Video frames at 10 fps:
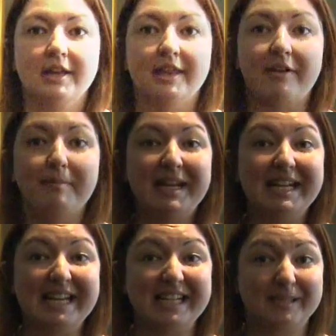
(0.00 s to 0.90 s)
There are
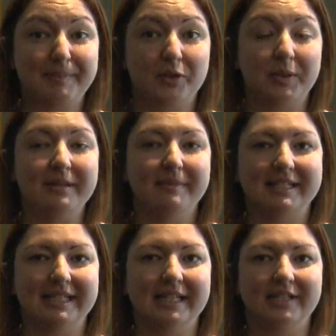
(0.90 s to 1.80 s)
many links between
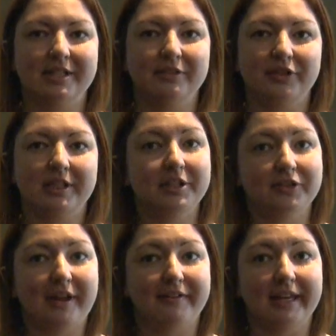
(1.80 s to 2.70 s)
missing children and
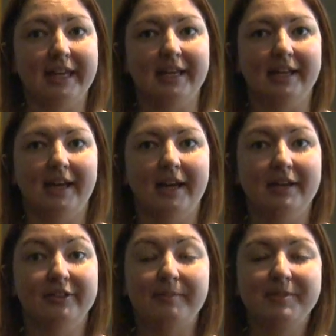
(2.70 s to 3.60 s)
trafficking,
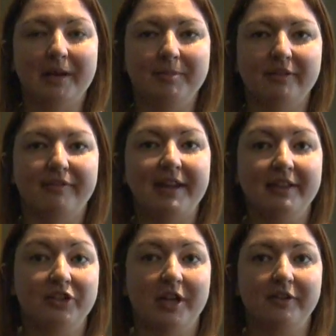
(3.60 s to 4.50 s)
and sometimes the fact
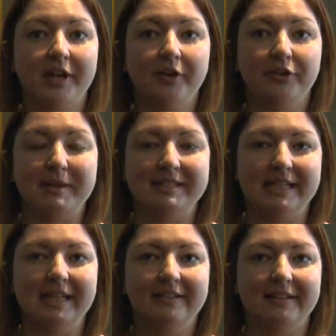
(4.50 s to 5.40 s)
that a child goes
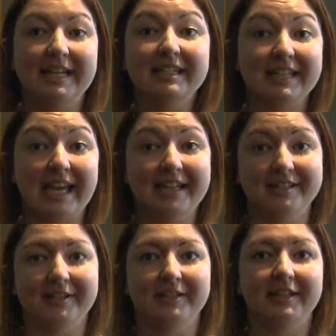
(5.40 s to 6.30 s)
missing is an
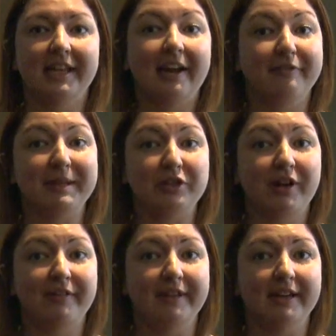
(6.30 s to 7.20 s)
indicator that they have been
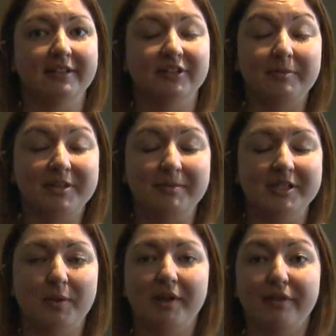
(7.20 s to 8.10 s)
trafficked, and sometimes
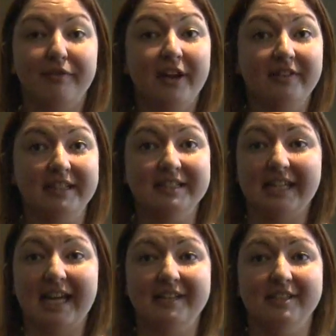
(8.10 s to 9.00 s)
it's one of the first
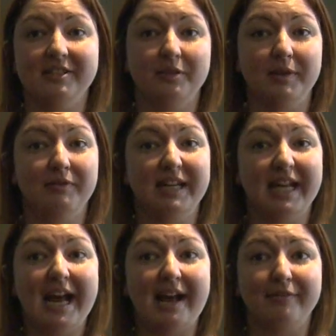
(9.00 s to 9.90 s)
indicators that we really
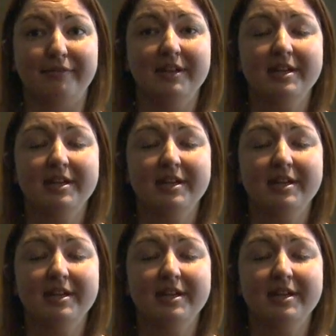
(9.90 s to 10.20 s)
have.